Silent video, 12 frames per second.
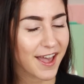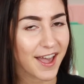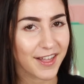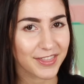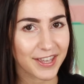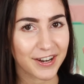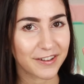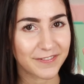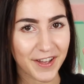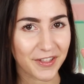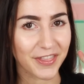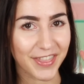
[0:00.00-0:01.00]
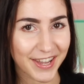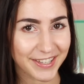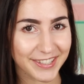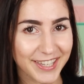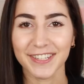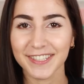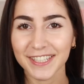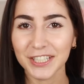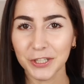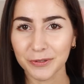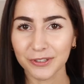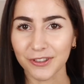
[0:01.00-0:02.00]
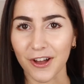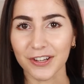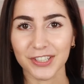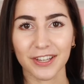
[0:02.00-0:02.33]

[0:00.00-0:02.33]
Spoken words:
And then I found this. This is a newer launch.